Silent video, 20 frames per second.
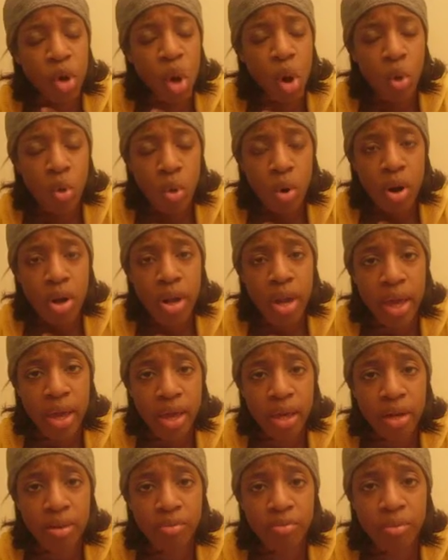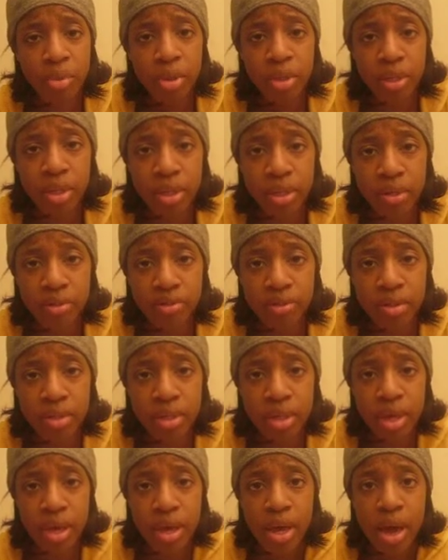core negative beliefs